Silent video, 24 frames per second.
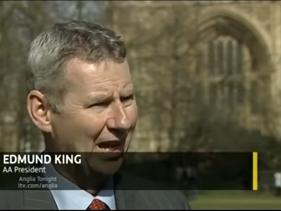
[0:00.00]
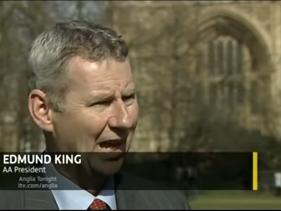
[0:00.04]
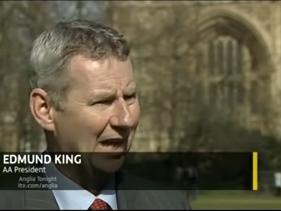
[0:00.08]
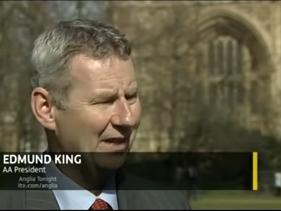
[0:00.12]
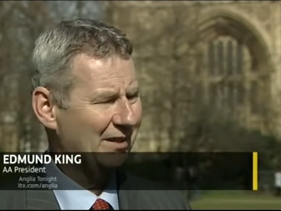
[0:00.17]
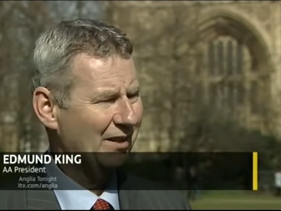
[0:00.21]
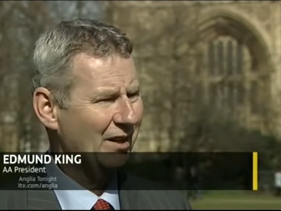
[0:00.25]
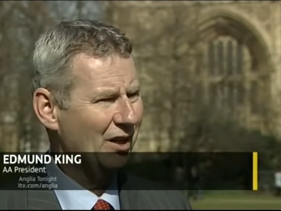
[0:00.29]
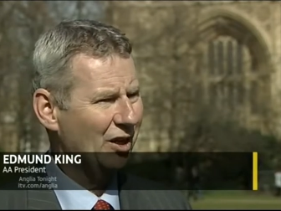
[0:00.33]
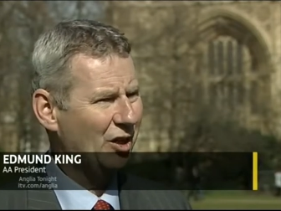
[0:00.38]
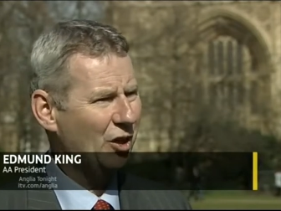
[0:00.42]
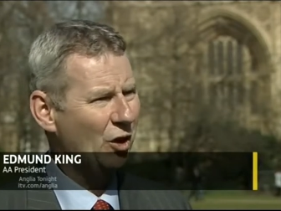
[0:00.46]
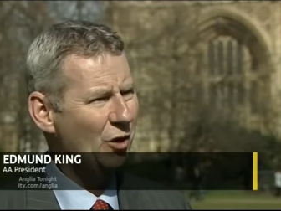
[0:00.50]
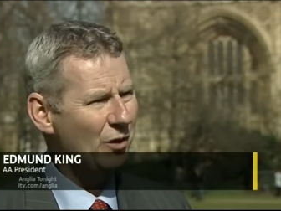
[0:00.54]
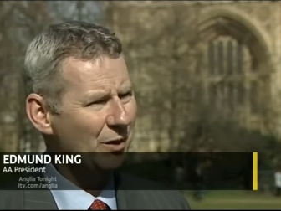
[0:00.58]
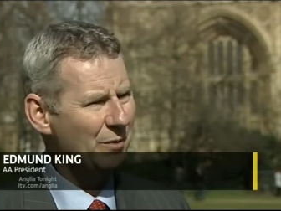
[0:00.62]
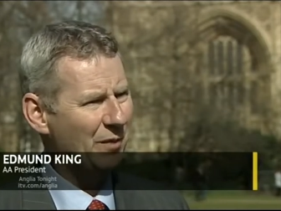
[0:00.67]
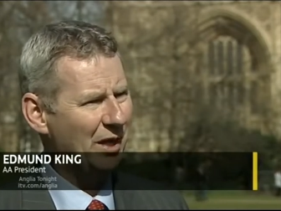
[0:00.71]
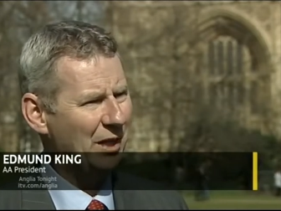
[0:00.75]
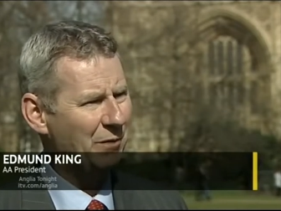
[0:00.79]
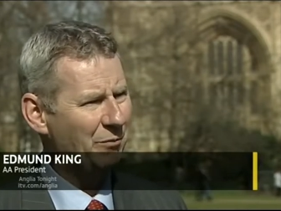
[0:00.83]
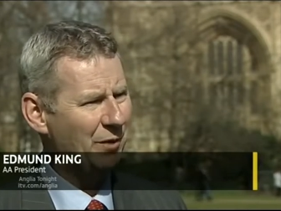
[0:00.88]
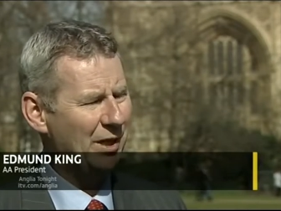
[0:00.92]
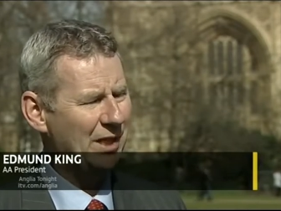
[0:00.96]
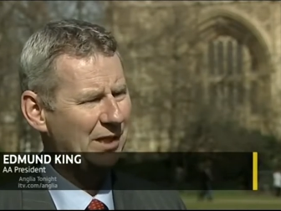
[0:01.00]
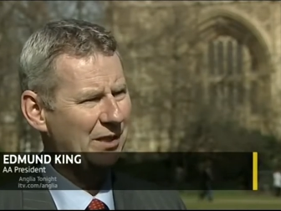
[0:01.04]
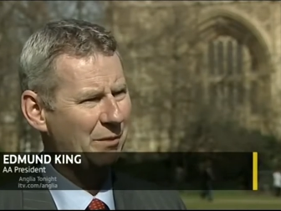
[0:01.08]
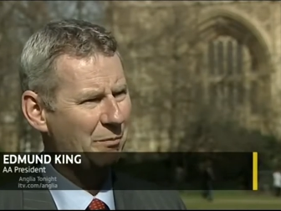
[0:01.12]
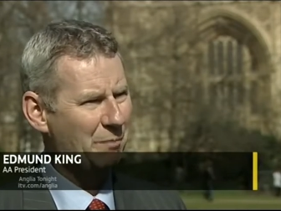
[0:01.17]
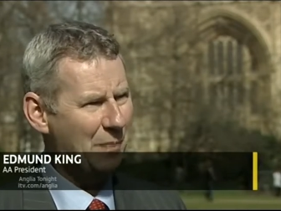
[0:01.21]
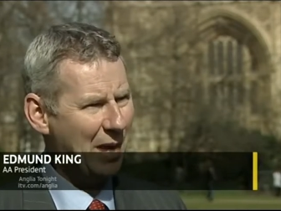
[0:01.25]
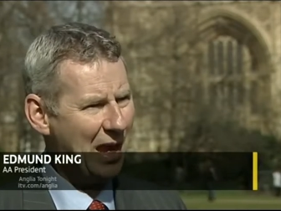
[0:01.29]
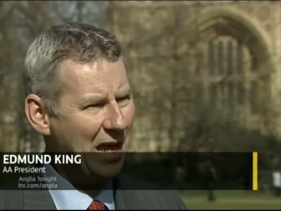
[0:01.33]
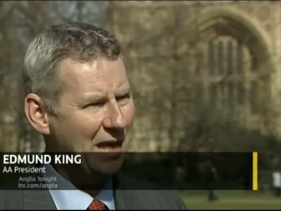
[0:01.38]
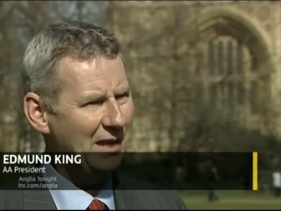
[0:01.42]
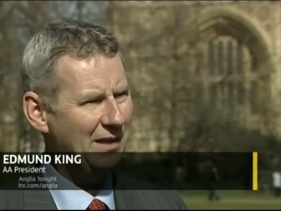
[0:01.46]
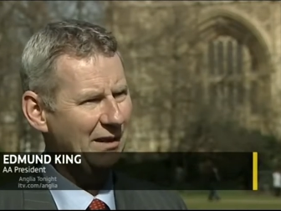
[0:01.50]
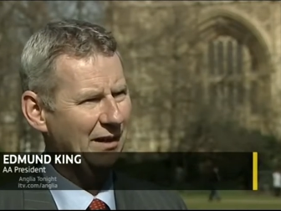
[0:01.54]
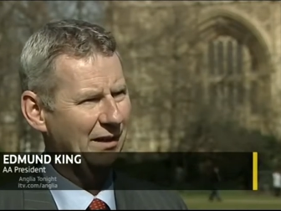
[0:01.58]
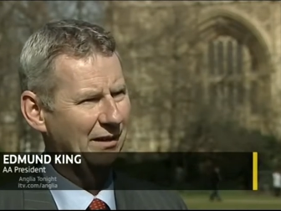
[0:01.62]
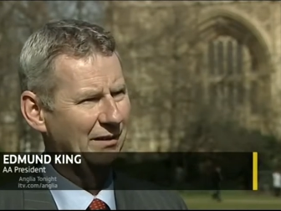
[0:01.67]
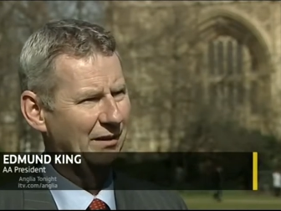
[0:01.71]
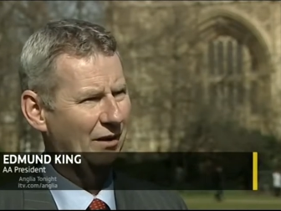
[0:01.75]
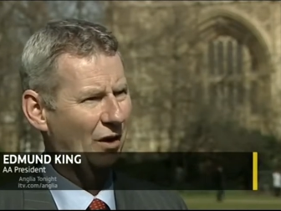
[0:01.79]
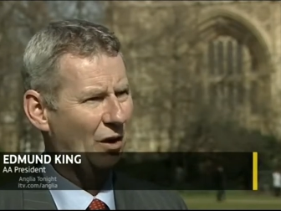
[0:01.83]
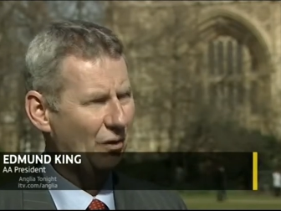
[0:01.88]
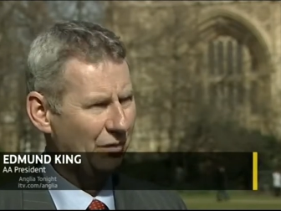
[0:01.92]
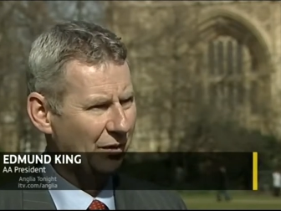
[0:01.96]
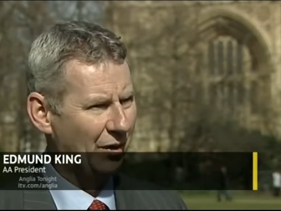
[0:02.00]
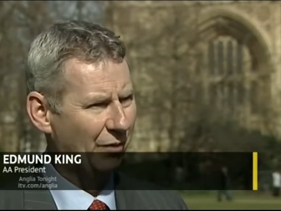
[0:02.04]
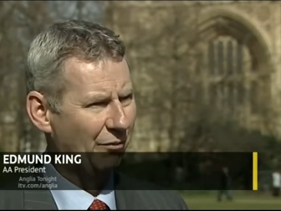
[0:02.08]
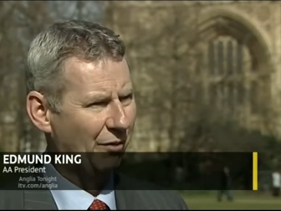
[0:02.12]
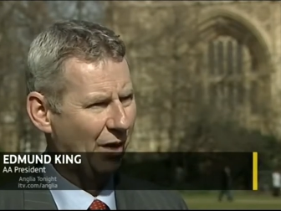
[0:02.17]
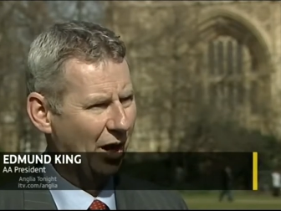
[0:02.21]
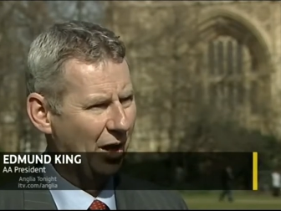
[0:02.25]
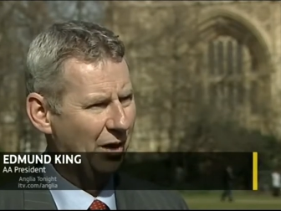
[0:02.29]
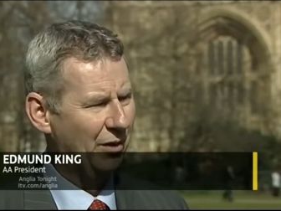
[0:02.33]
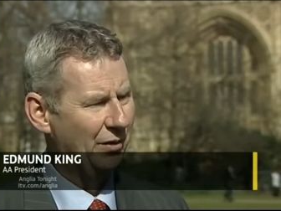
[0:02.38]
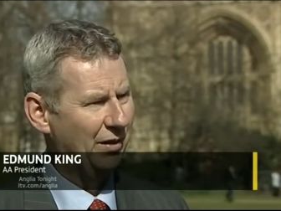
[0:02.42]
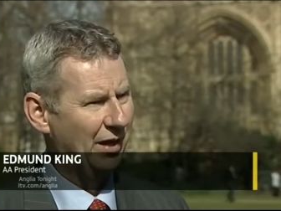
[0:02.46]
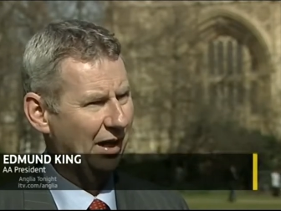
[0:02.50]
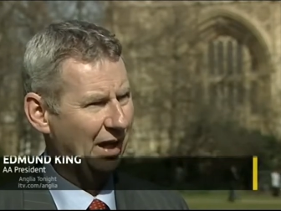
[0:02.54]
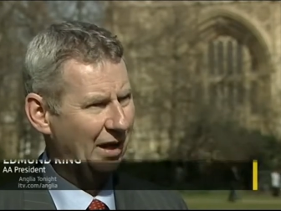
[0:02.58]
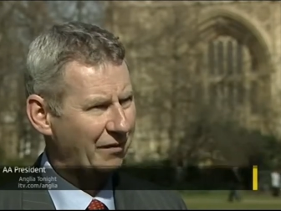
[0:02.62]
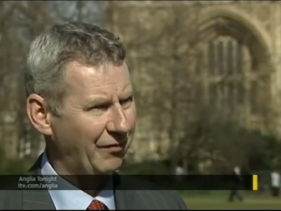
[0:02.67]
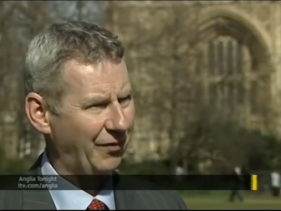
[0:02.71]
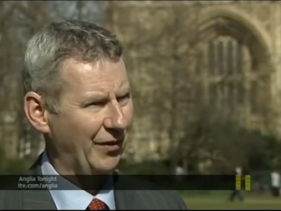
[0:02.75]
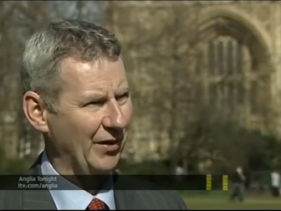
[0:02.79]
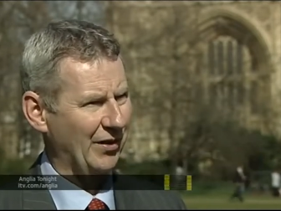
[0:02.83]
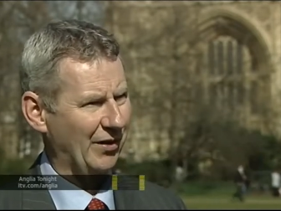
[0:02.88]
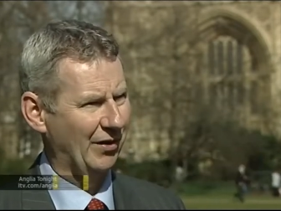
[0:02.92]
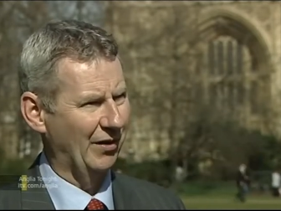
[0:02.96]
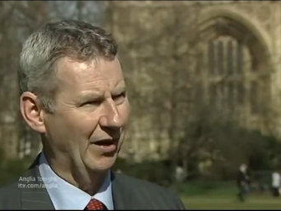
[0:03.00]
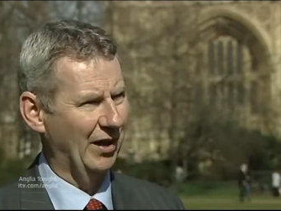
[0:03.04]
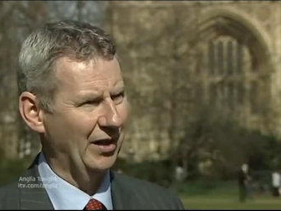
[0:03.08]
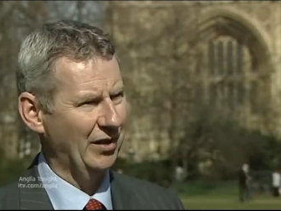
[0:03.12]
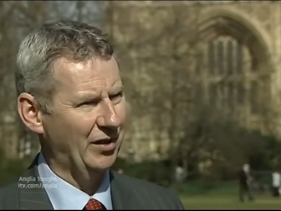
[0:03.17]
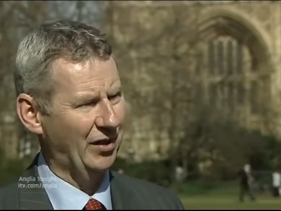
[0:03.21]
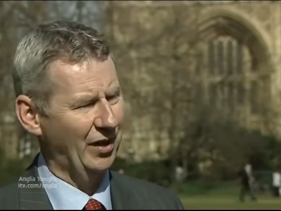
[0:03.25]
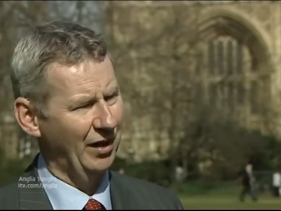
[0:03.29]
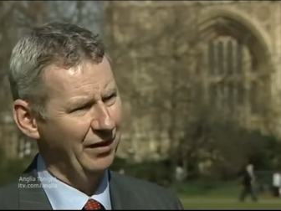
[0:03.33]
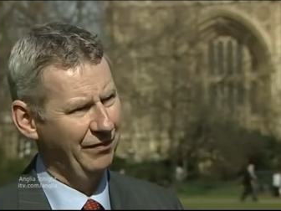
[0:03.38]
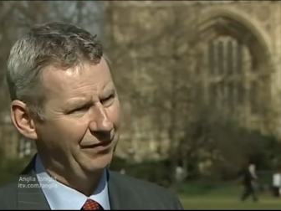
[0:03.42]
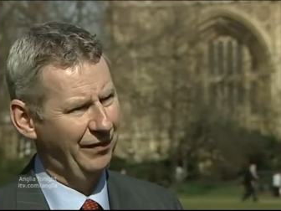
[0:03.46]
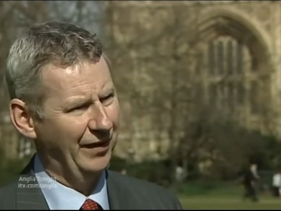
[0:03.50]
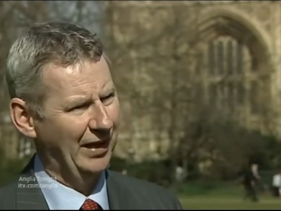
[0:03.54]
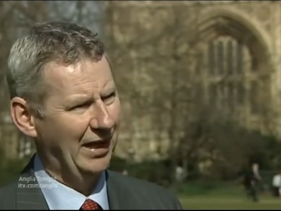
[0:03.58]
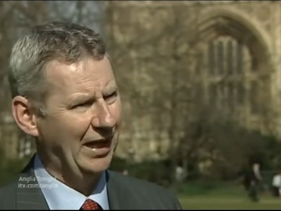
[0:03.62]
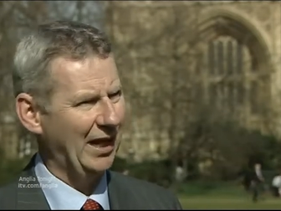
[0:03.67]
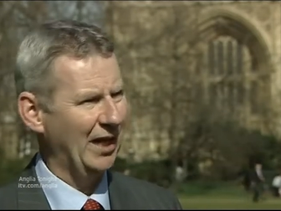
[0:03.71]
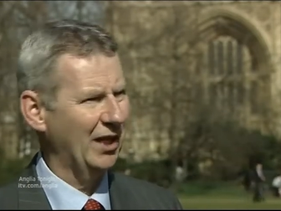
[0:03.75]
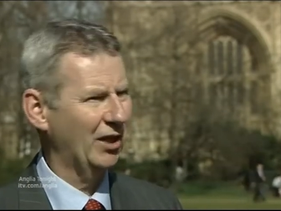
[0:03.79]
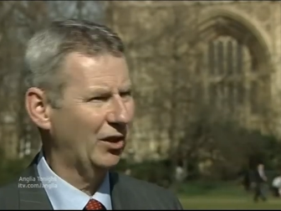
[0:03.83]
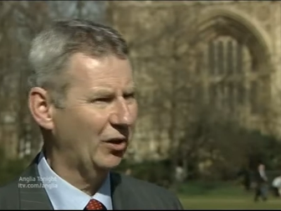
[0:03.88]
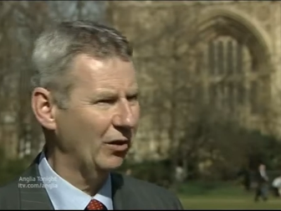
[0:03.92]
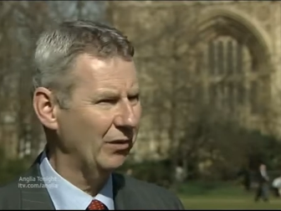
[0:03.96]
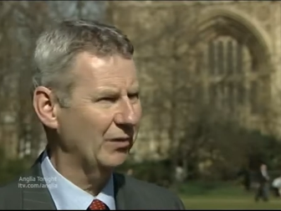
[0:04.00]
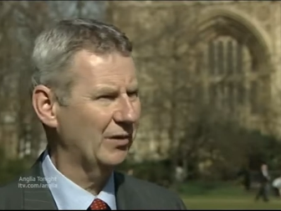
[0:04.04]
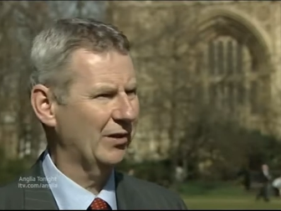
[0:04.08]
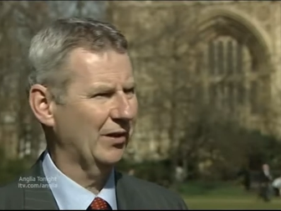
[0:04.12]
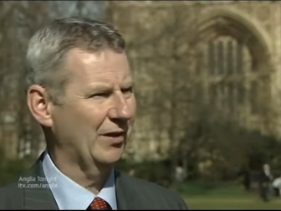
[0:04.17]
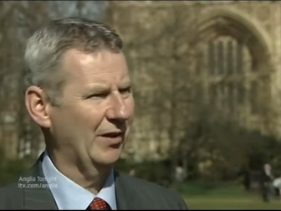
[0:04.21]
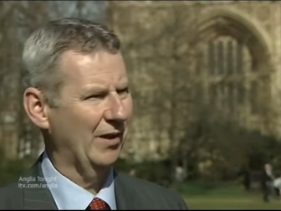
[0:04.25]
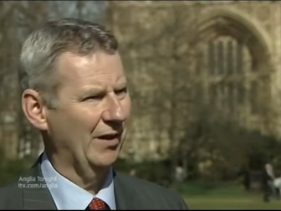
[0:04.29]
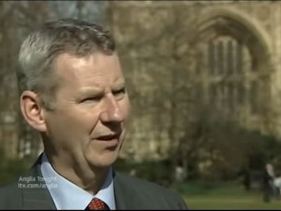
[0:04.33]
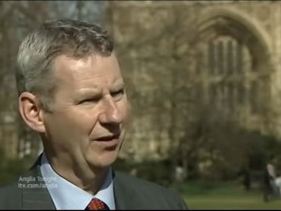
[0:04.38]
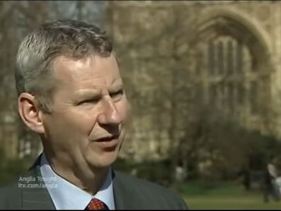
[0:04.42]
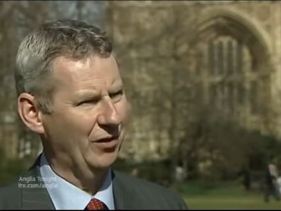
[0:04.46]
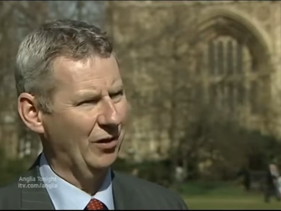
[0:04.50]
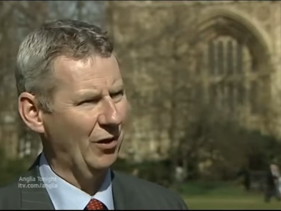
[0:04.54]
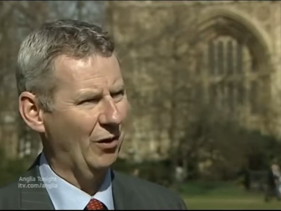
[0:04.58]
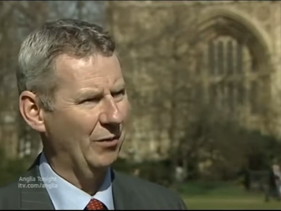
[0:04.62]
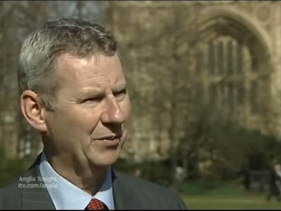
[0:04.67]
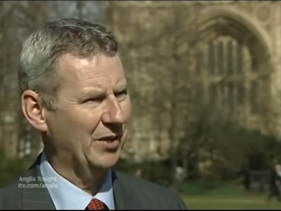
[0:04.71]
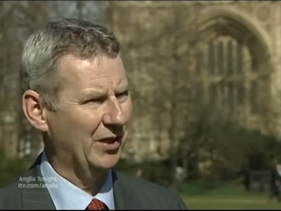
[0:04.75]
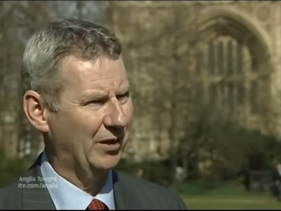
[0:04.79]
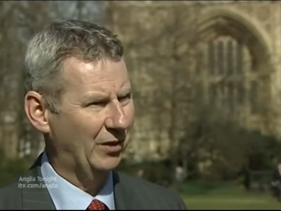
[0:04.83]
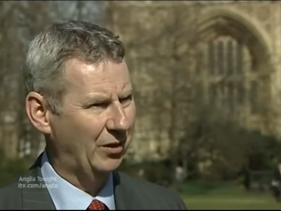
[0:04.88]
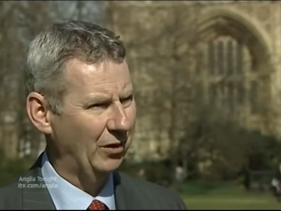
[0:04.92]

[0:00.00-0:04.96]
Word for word: as an economy, we're dependent on the road infrastructure for getting goods to the shops,